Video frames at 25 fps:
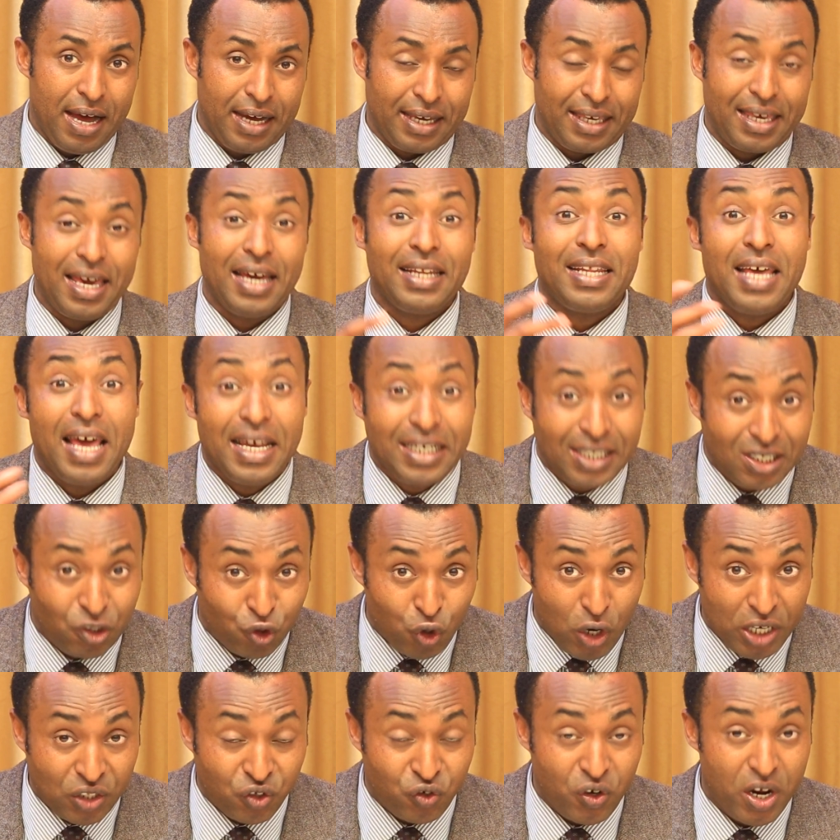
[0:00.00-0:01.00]
get
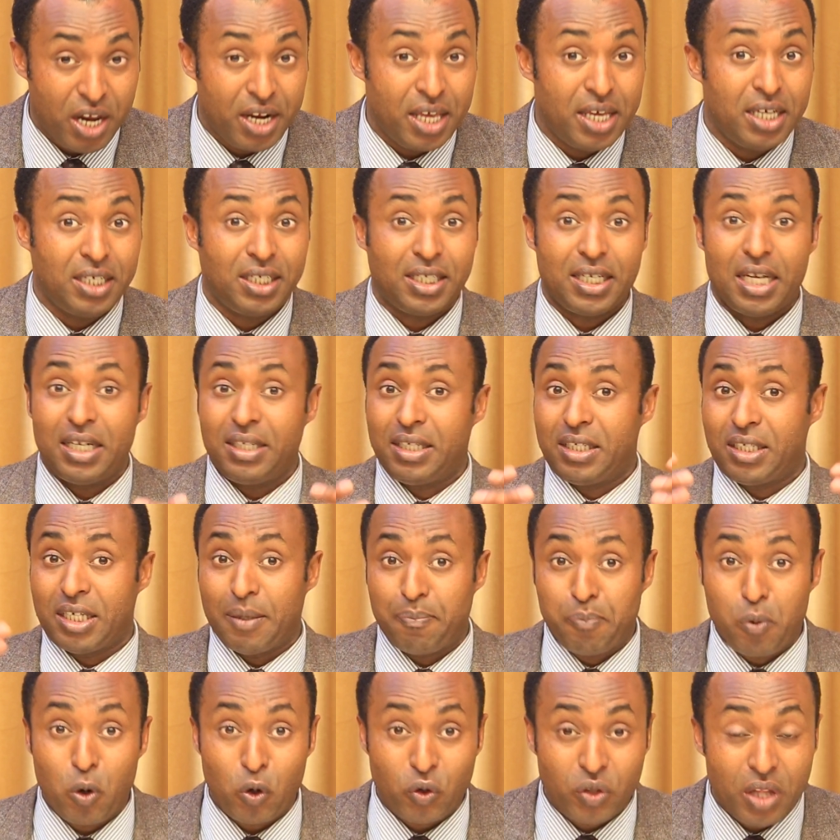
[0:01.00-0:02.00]
extra trainings and
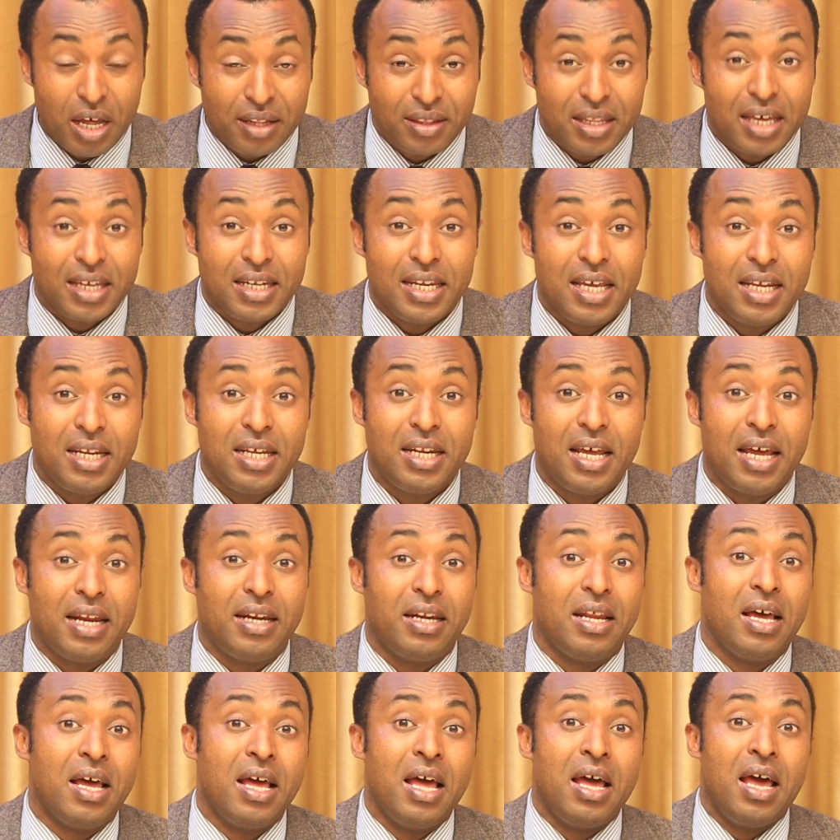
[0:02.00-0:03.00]
support that they needed,
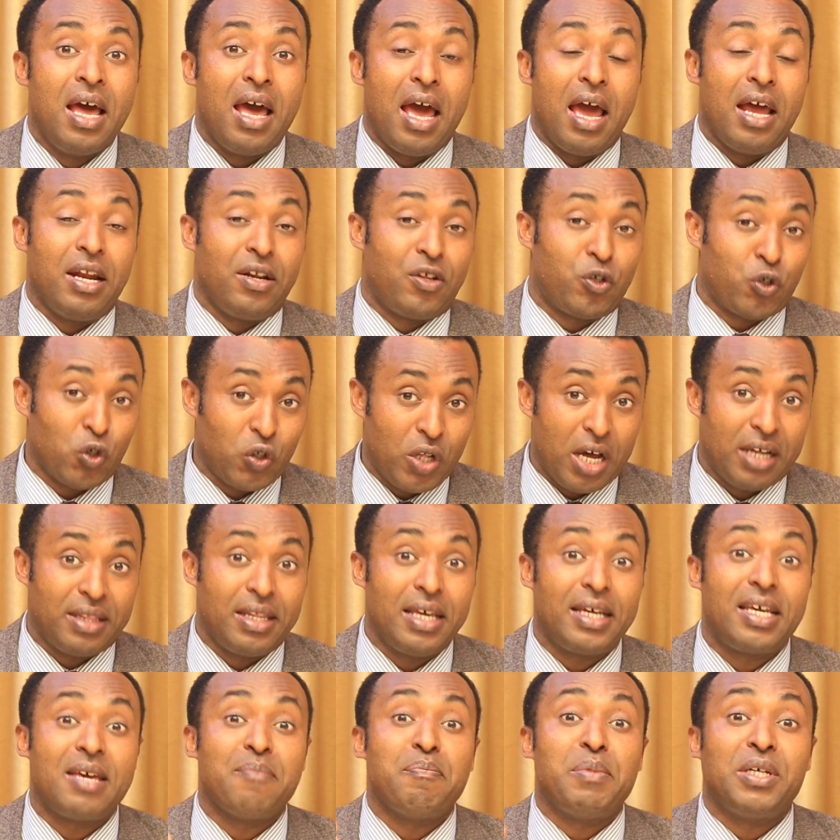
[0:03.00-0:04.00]
and so that
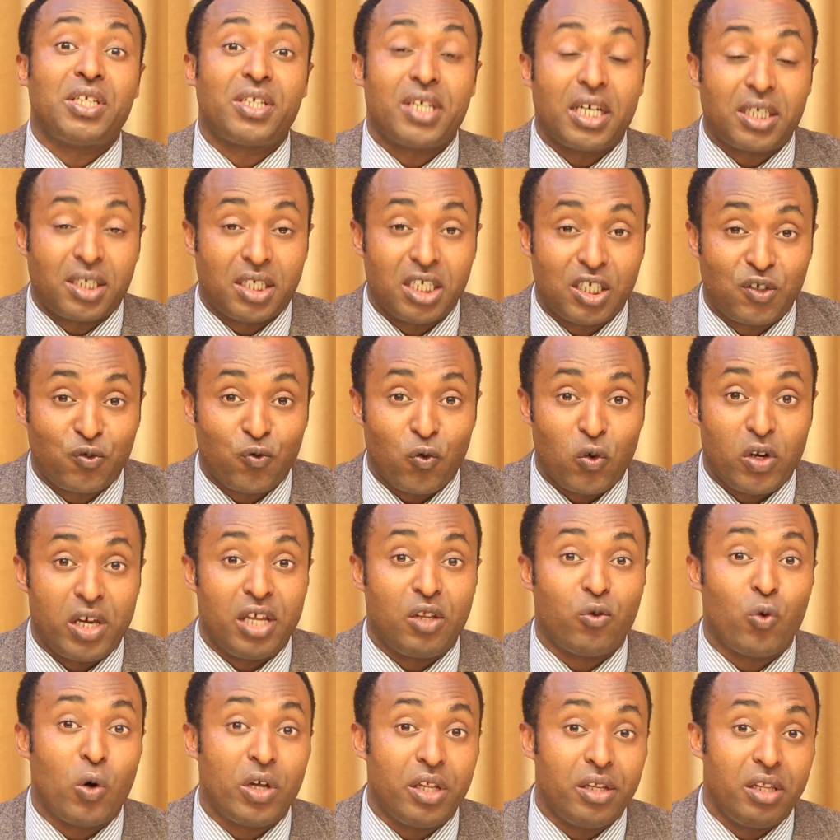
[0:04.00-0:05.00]
they can be successful
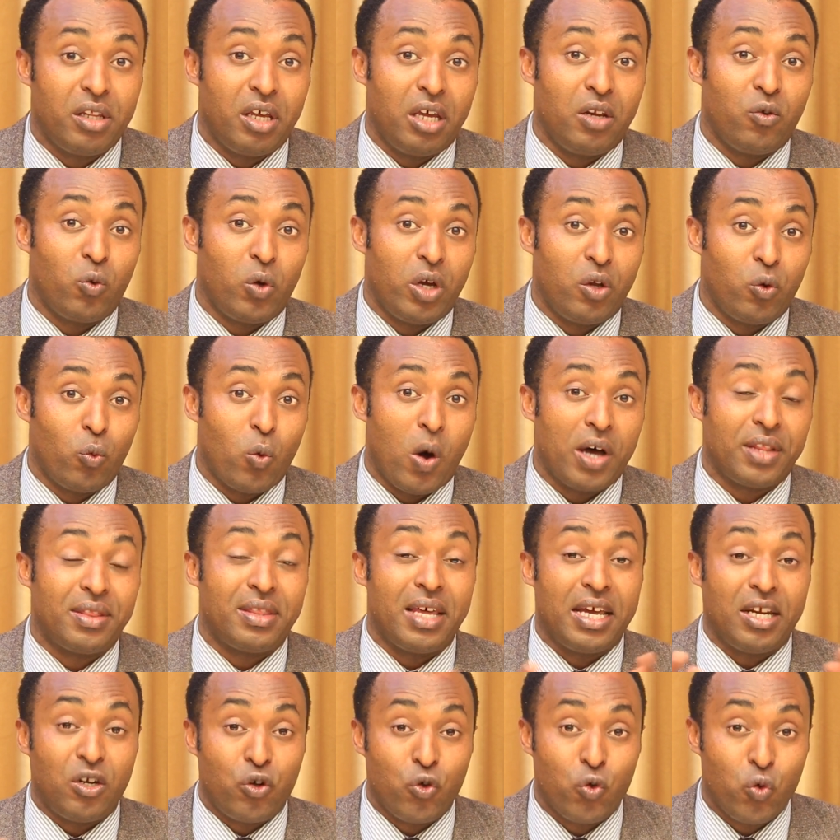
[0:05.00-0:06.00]
in what
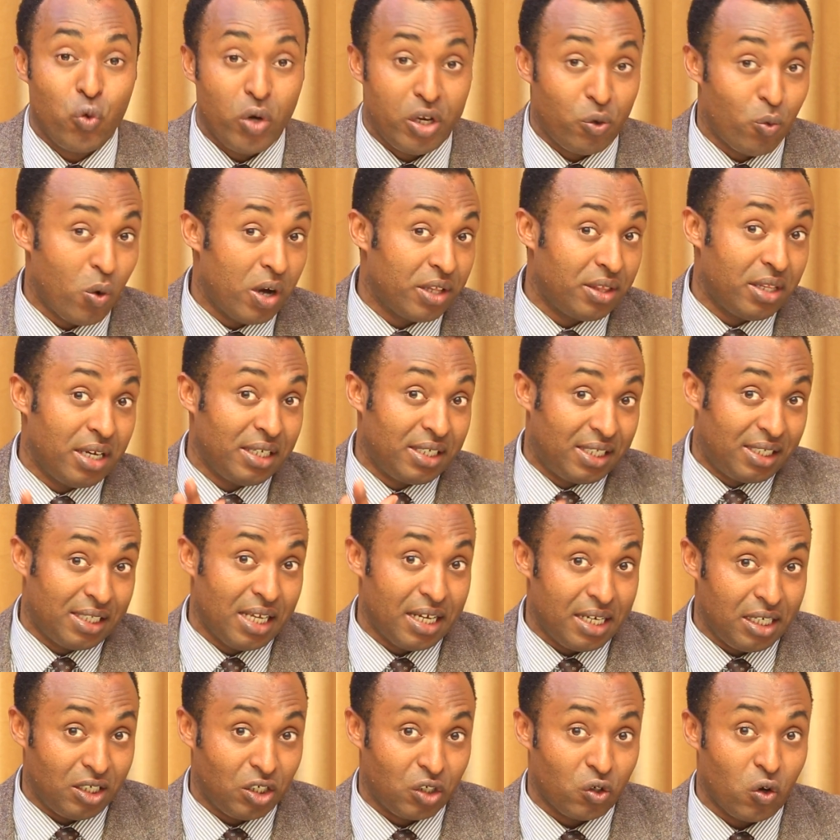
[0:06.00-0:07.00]
they do and what they
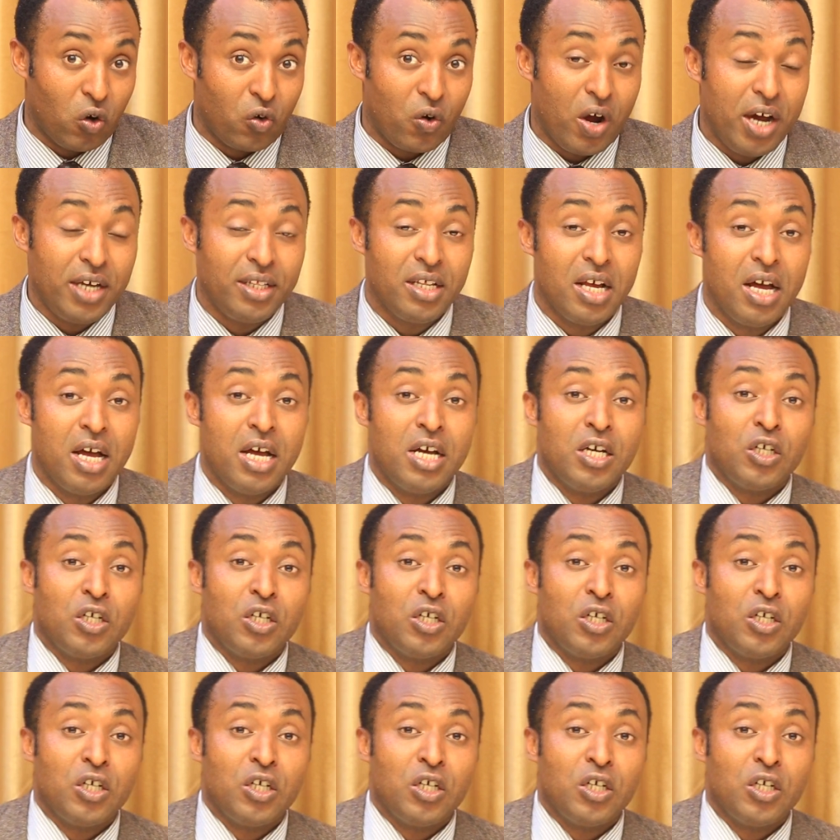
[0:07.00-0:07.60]
study. All right.